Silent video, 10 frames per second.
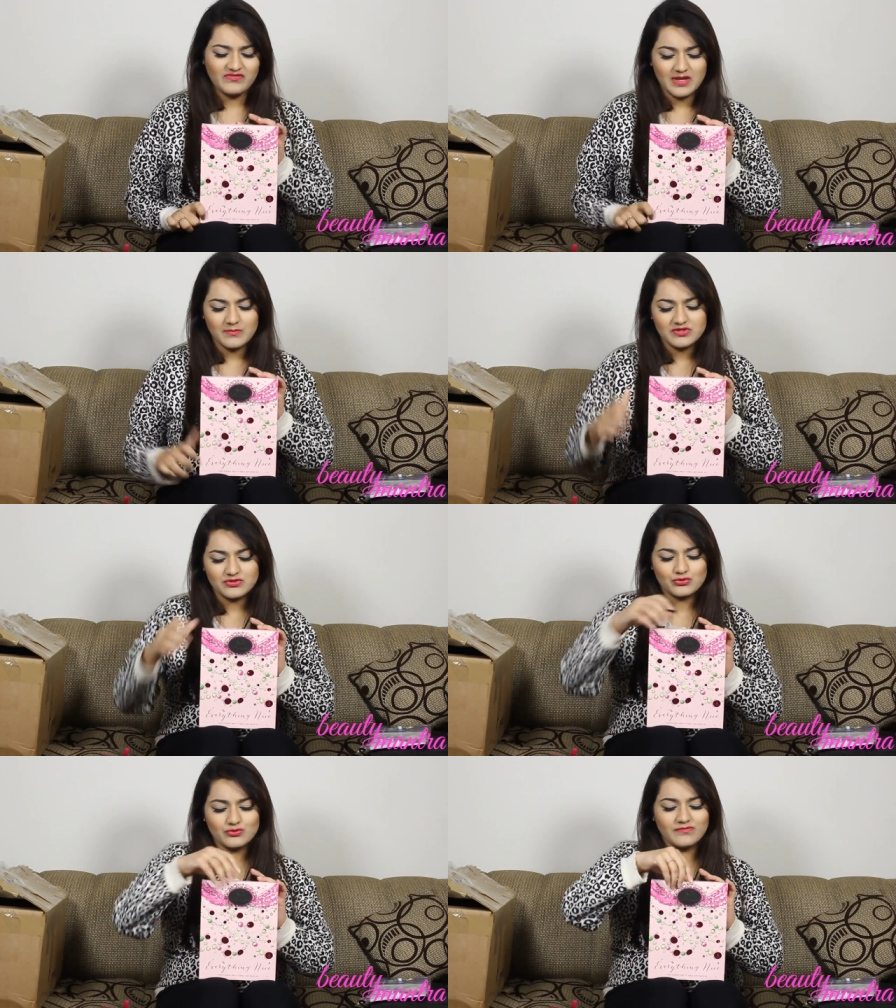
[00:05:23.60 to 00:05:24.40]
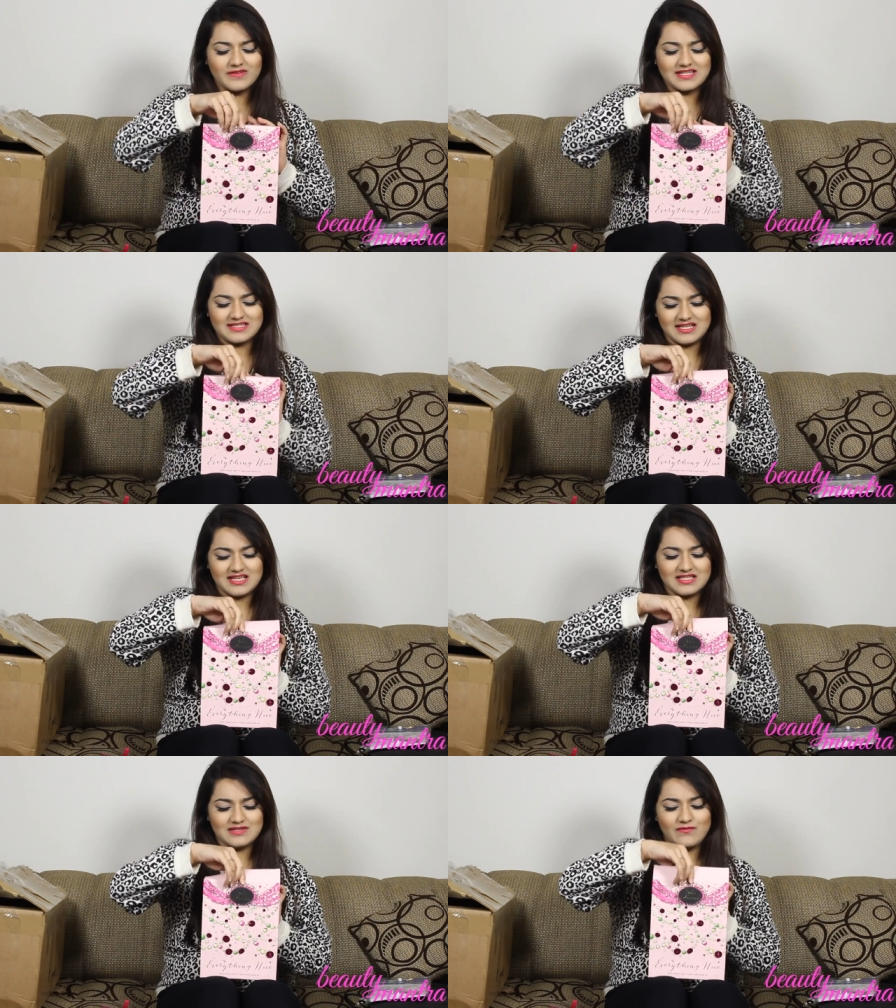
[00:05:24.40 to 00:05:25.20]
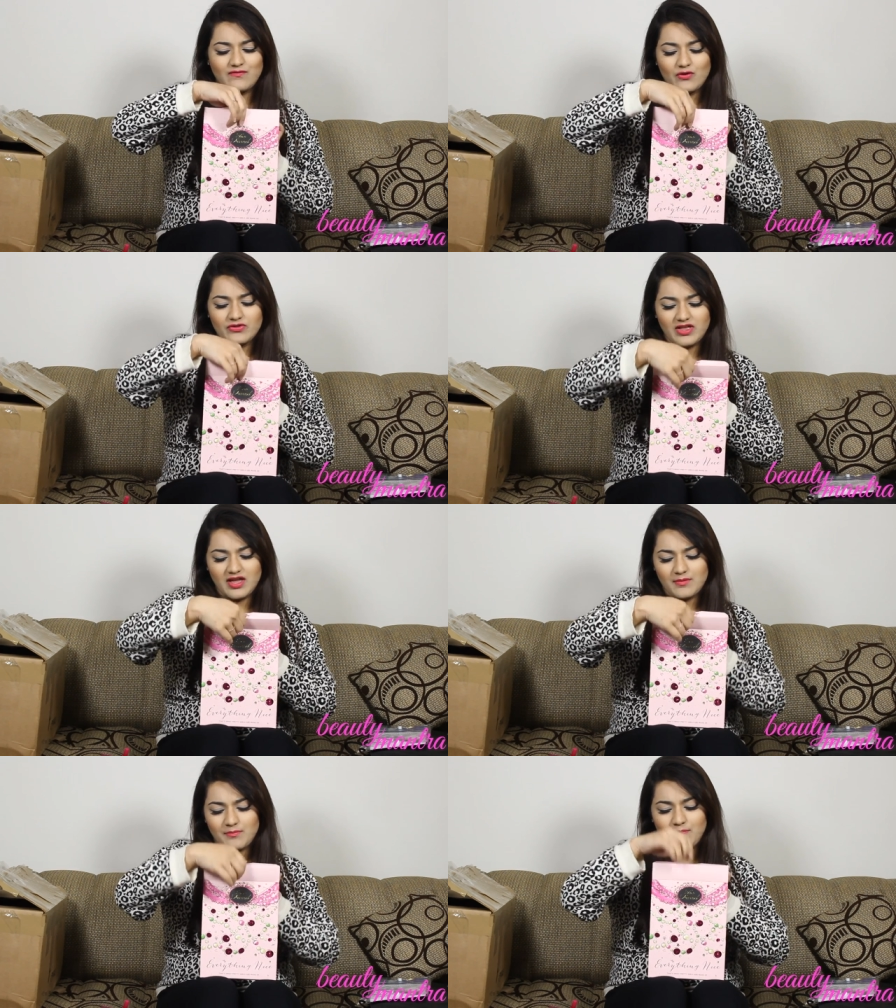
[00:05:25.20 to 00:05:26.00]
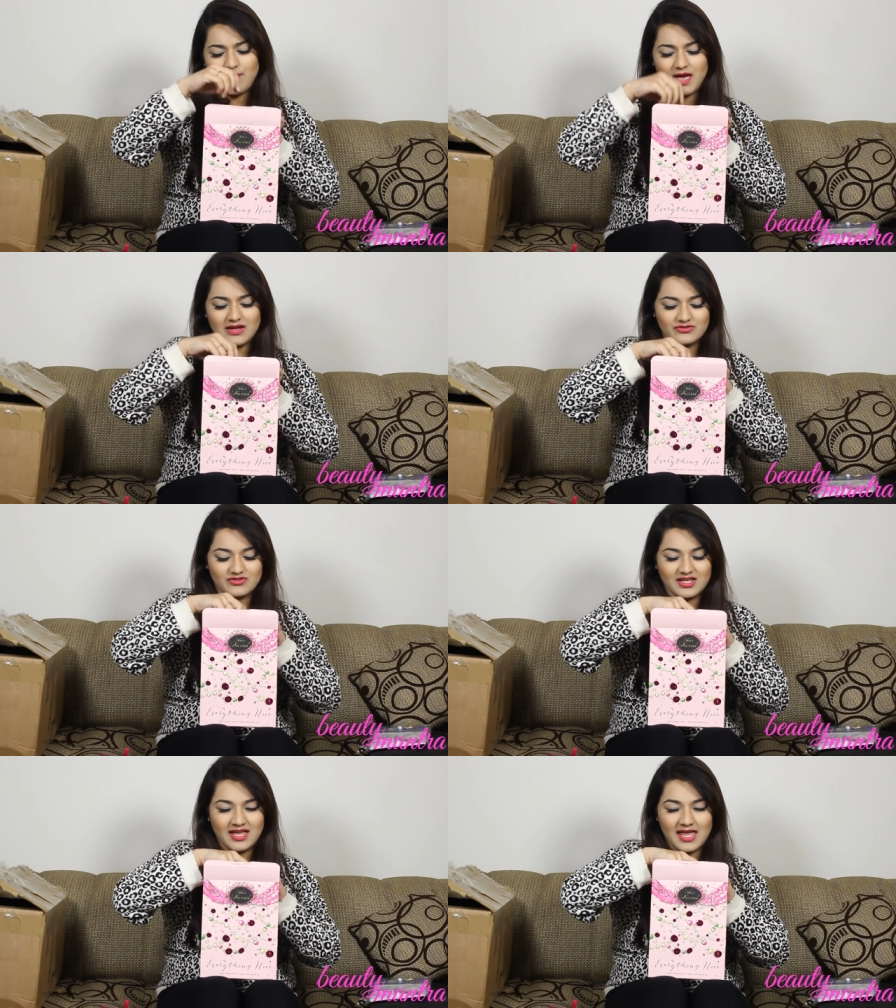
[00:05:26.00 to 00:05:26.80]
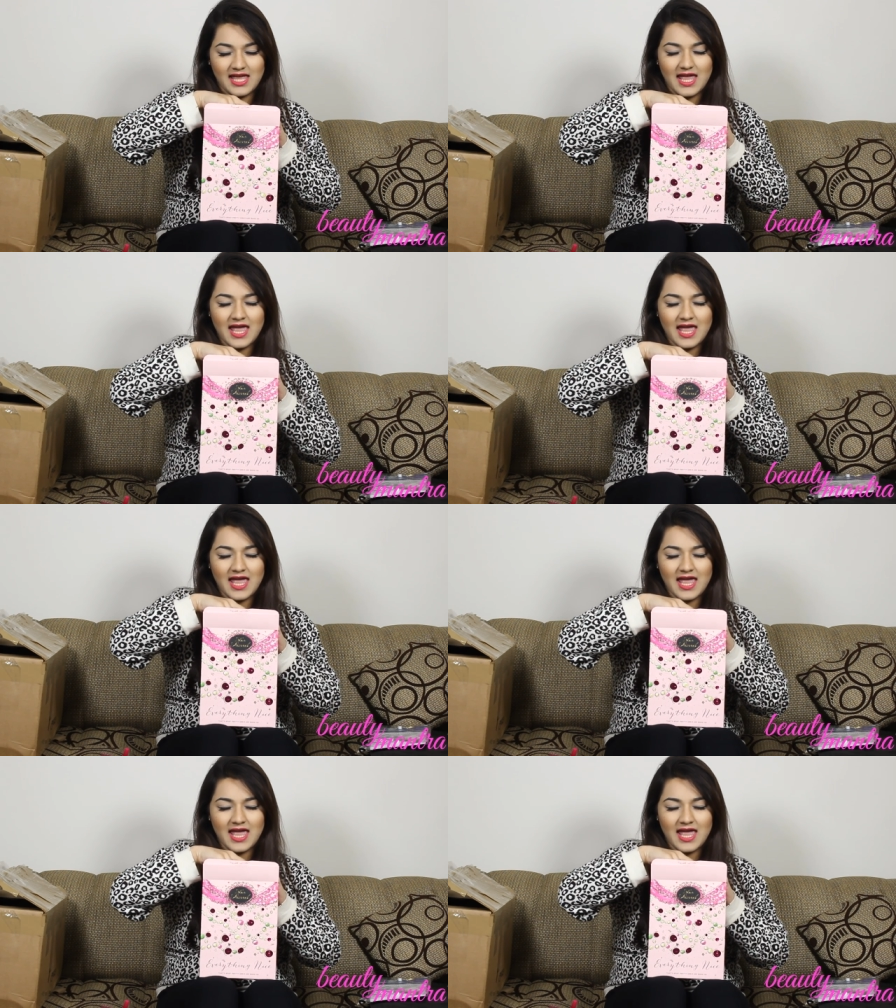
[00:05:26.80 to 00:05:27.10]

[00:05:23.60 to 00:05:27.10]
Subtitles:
famous Too Faced is for their packaging.